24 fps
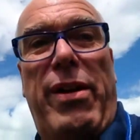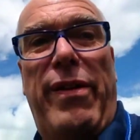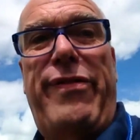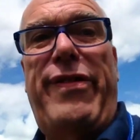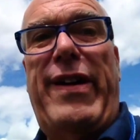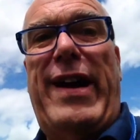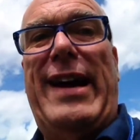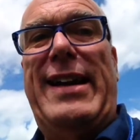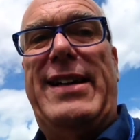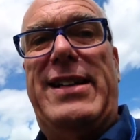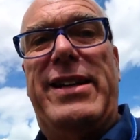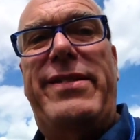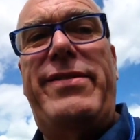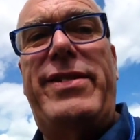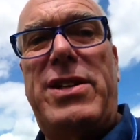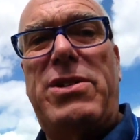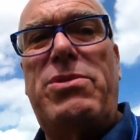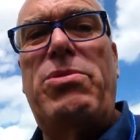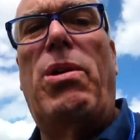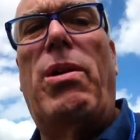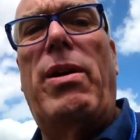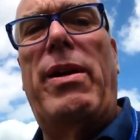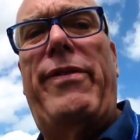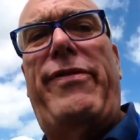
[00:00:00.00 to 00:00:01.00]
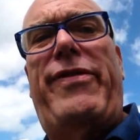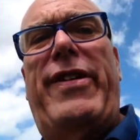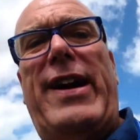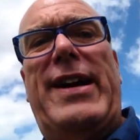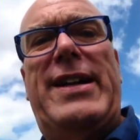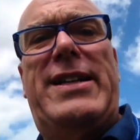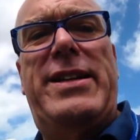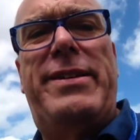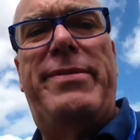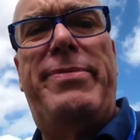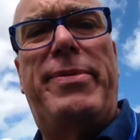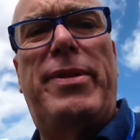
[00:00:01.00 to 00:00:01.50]
effective, it's quite
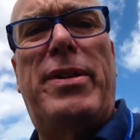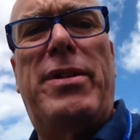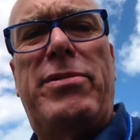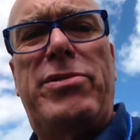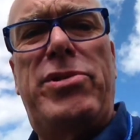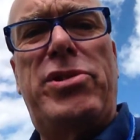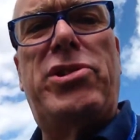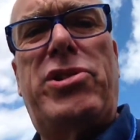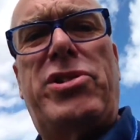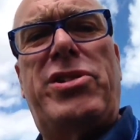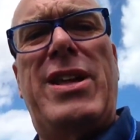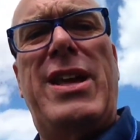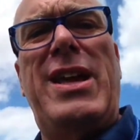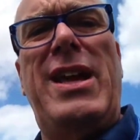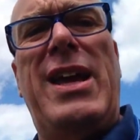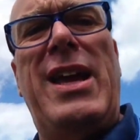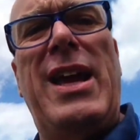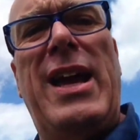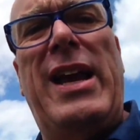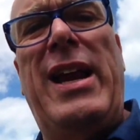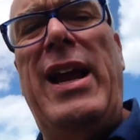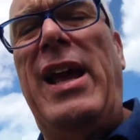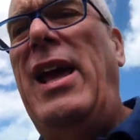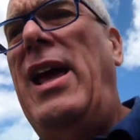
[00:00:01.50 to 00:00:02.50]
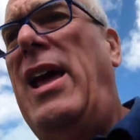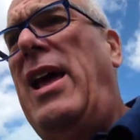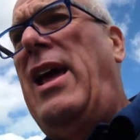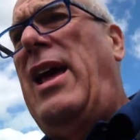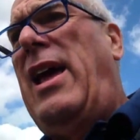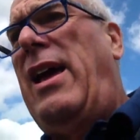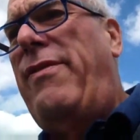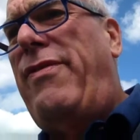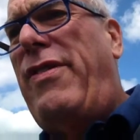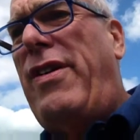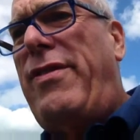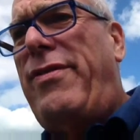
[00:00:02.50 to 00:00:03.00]
effective. But I was just thinking,
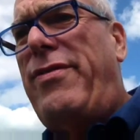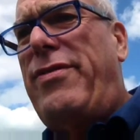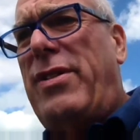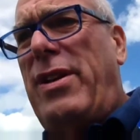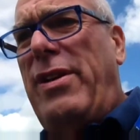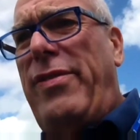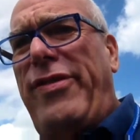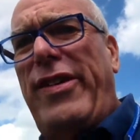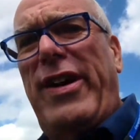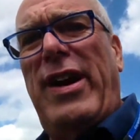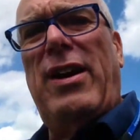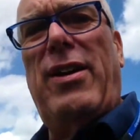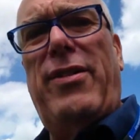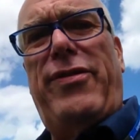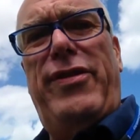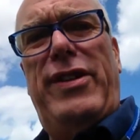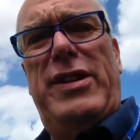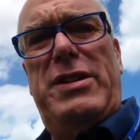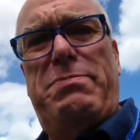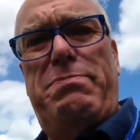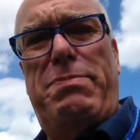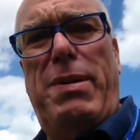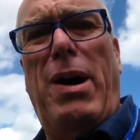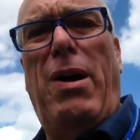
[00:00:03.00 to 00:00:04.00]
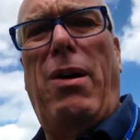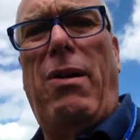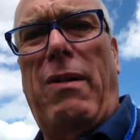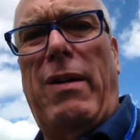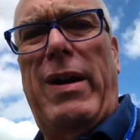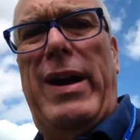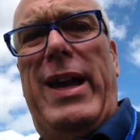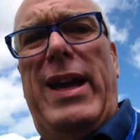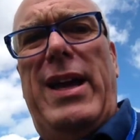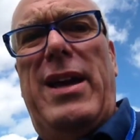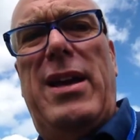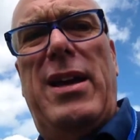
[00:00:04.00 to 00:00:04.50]
if ever he fell off his
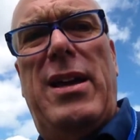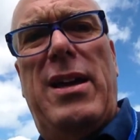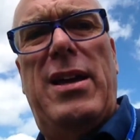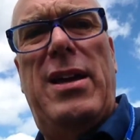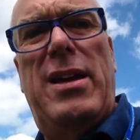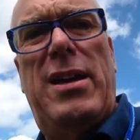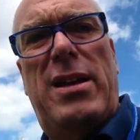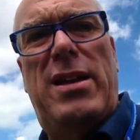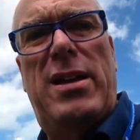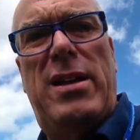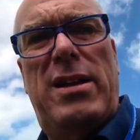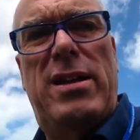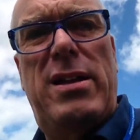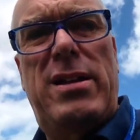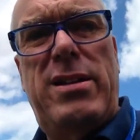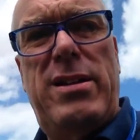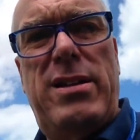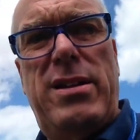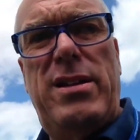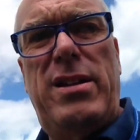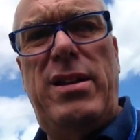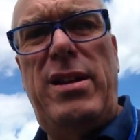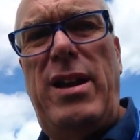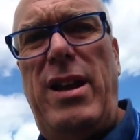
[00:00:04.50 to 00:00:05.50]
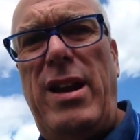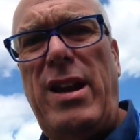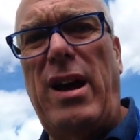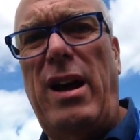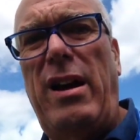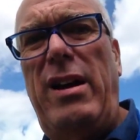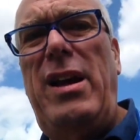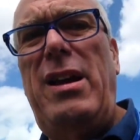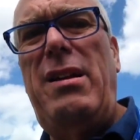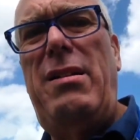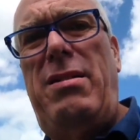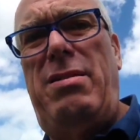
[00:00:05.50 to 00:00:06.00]
bike, you know,
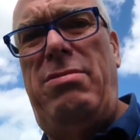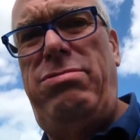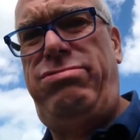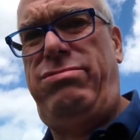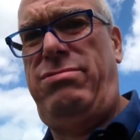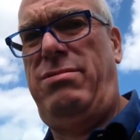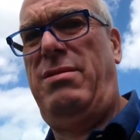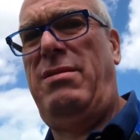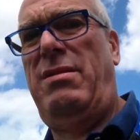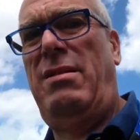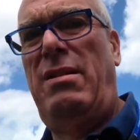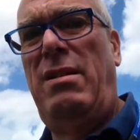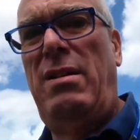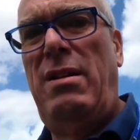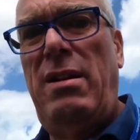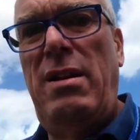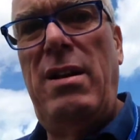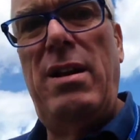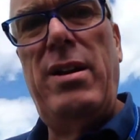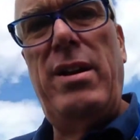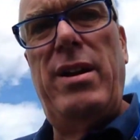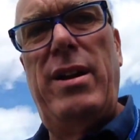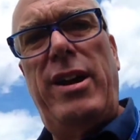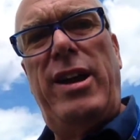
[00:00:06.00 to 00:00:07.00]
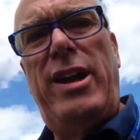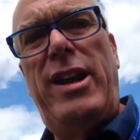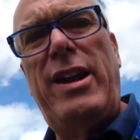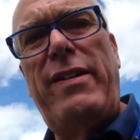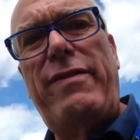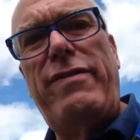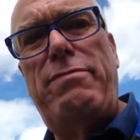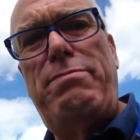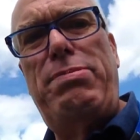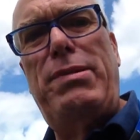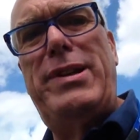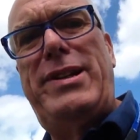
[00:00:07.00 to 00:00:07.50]
you, you'd
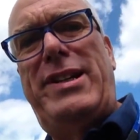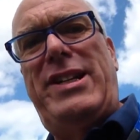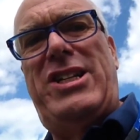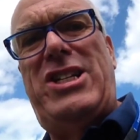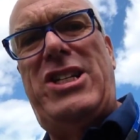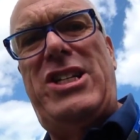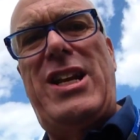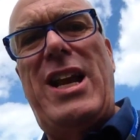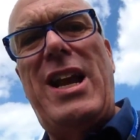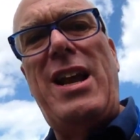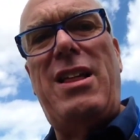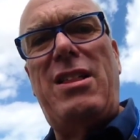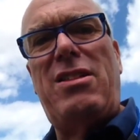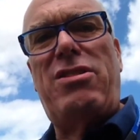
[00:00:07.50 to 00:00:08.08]
have a bloody stick